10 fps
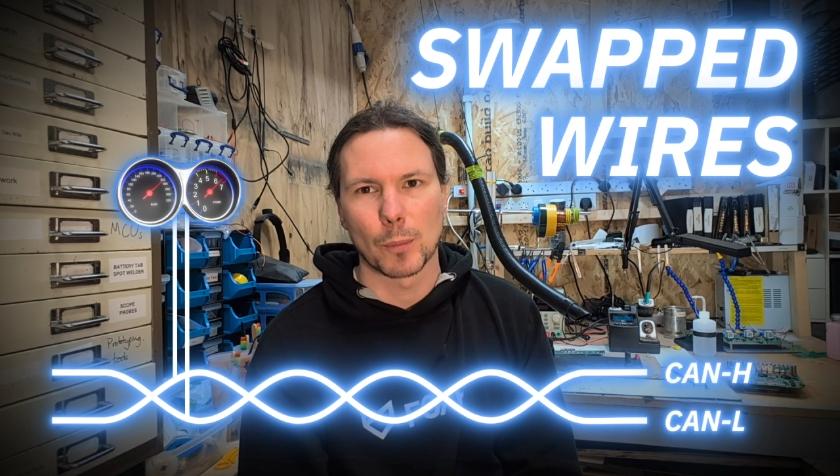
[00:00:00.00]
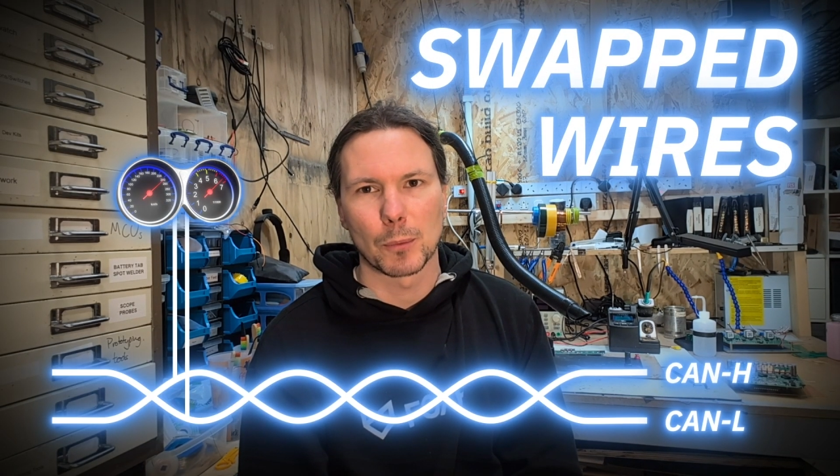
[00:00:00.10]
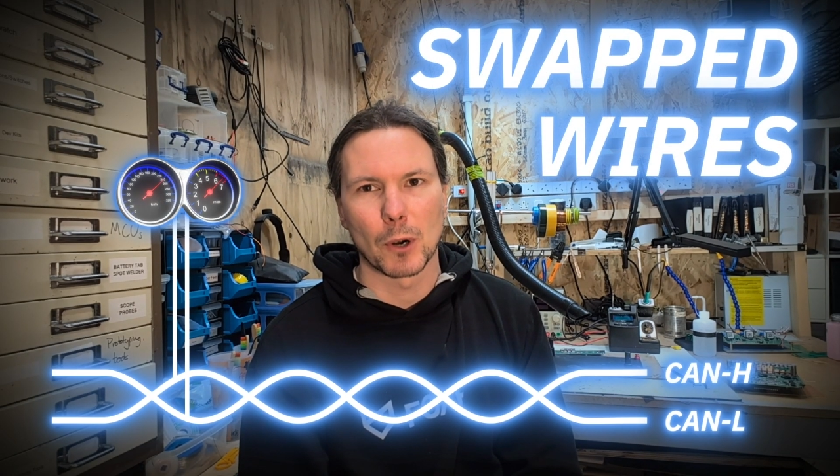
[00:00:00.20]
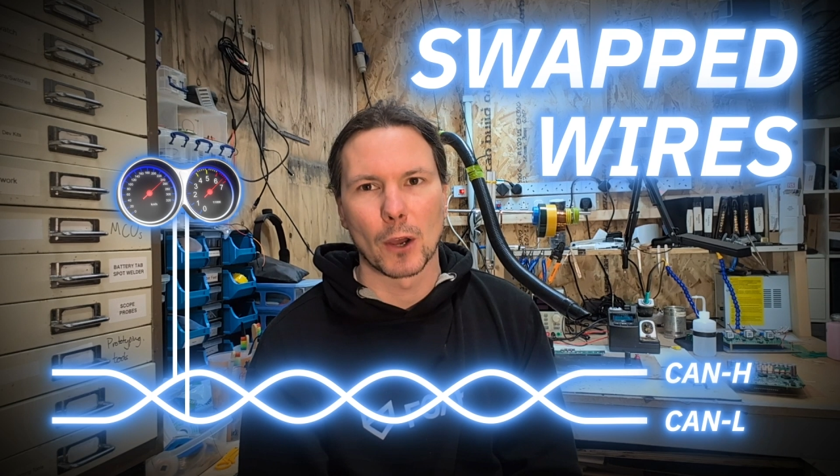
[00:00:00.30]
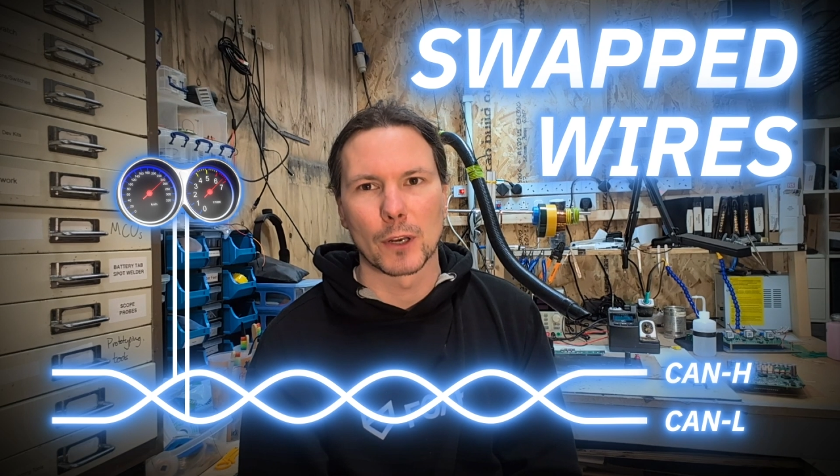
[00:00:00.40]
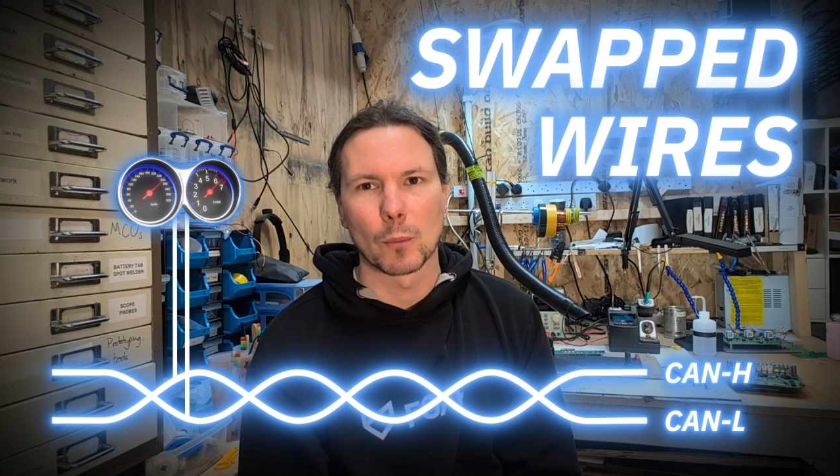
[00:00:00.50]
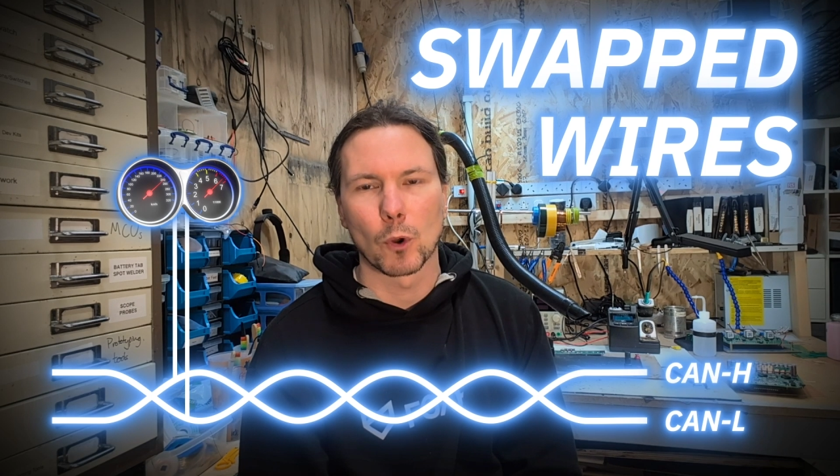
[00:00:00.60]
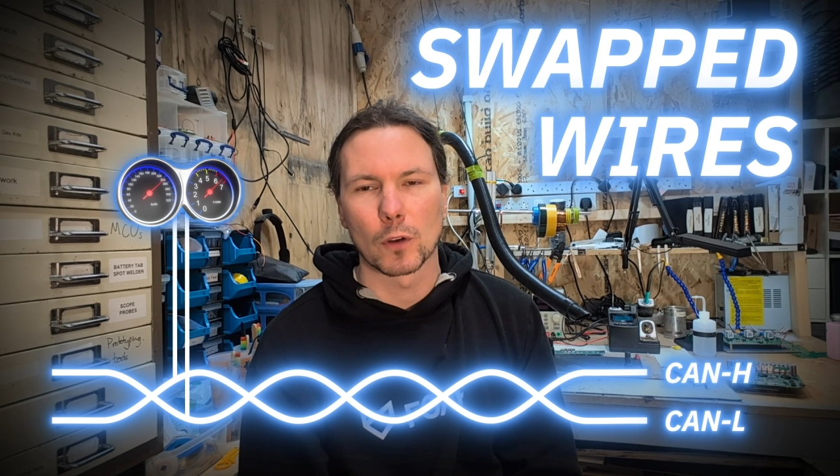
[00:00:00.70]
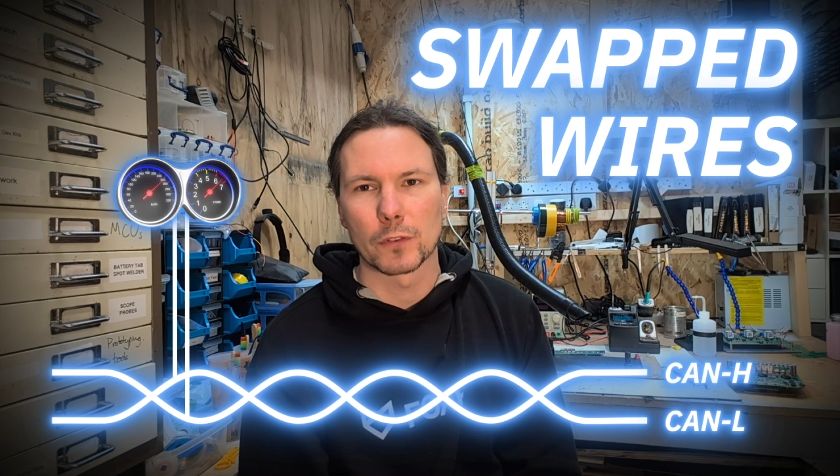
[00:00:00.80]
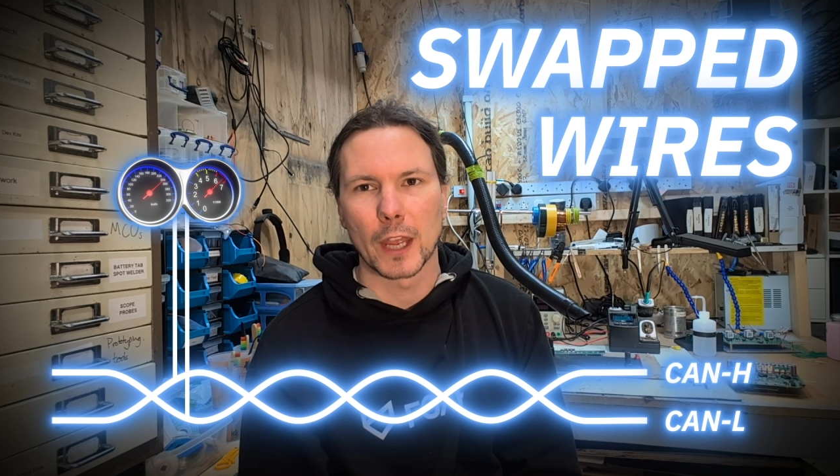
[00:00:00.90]
them around at
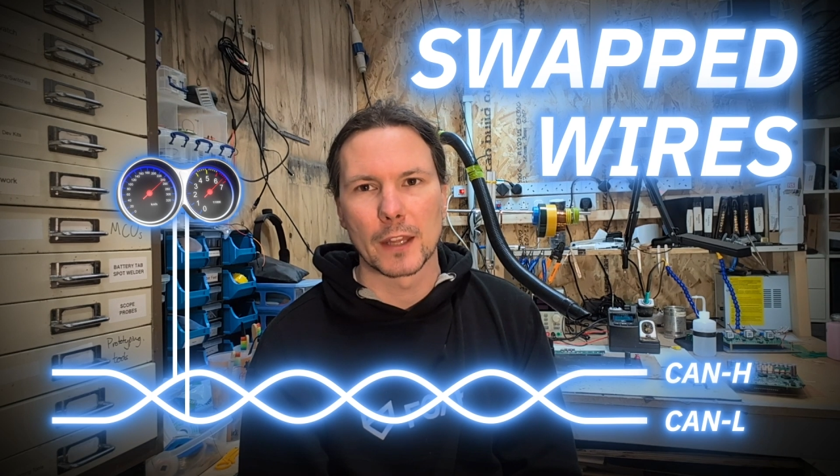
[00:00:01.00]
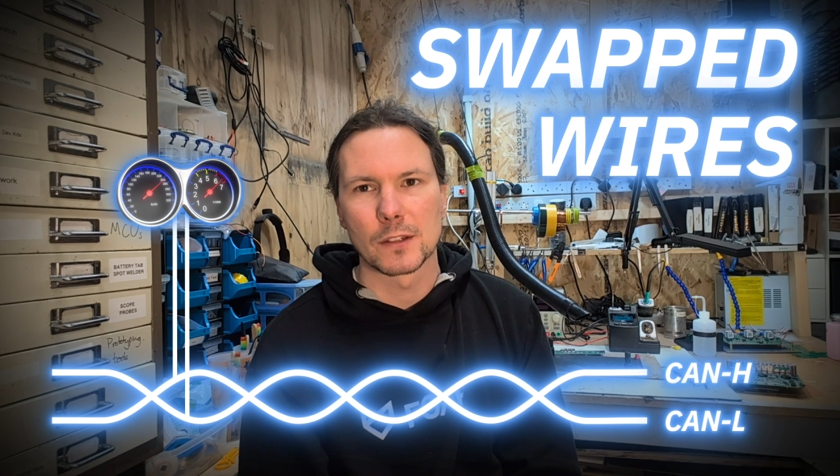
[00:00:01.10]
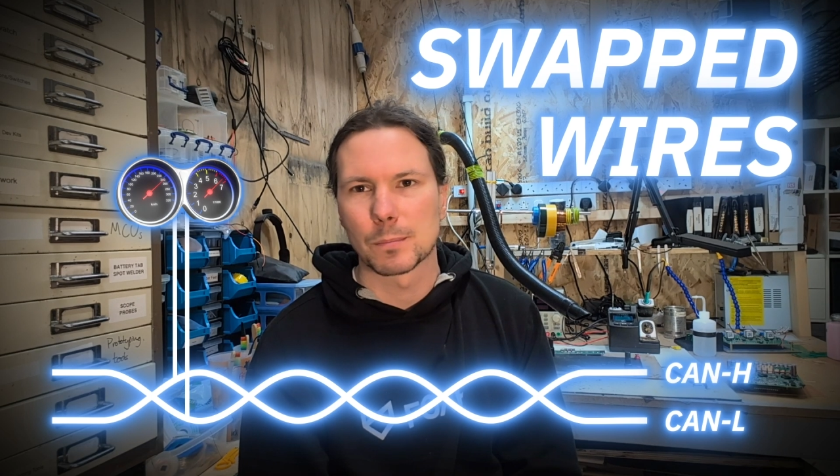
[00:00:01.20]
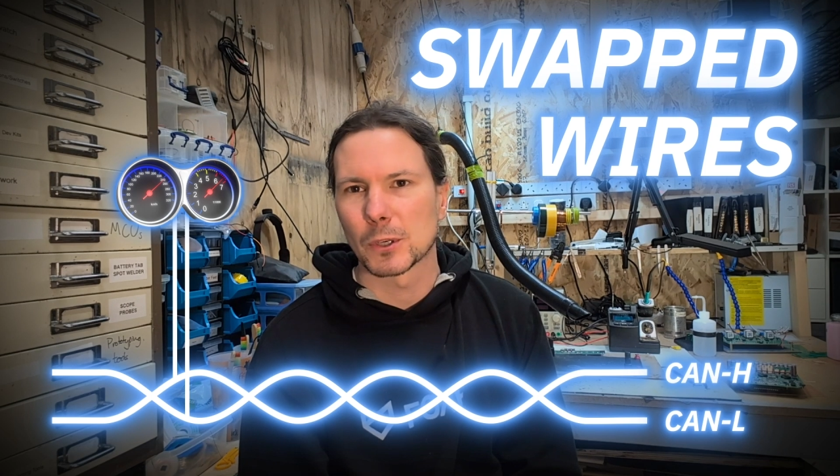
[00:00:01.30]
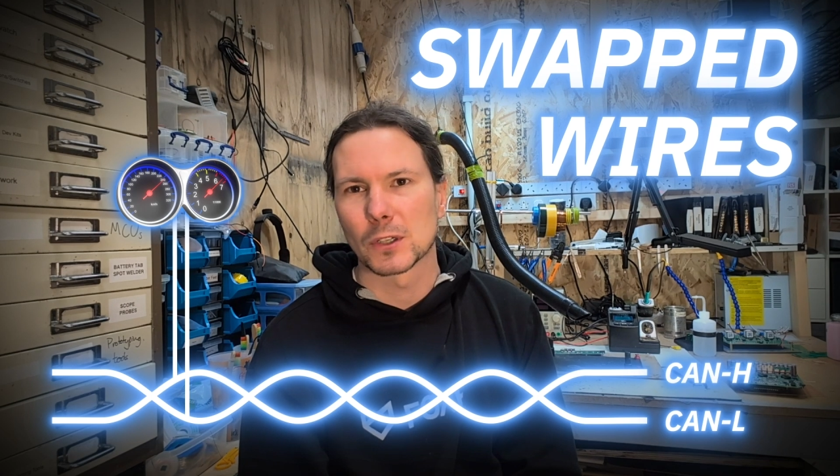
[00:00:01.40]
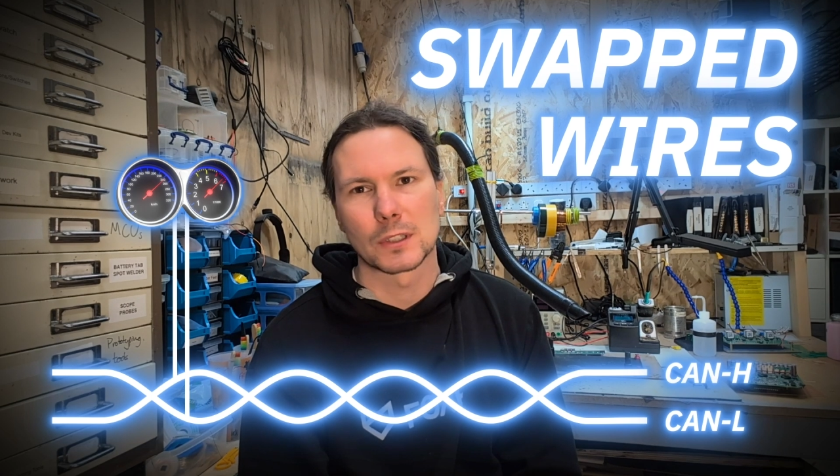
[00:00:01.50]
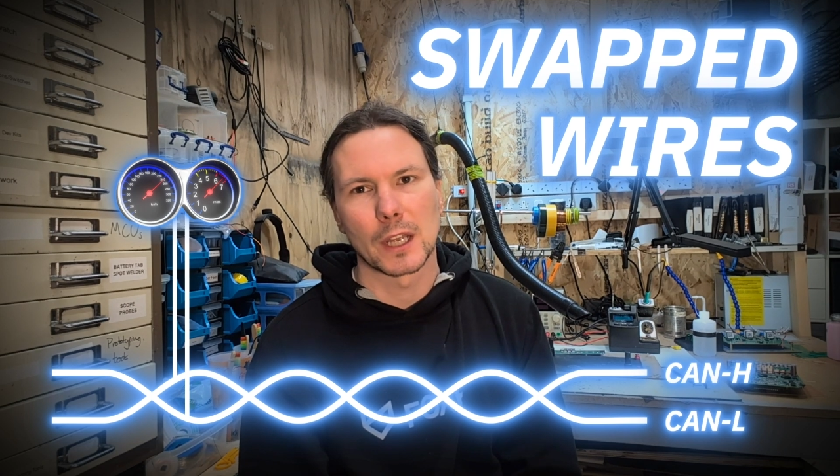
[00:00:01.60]
one of your ends because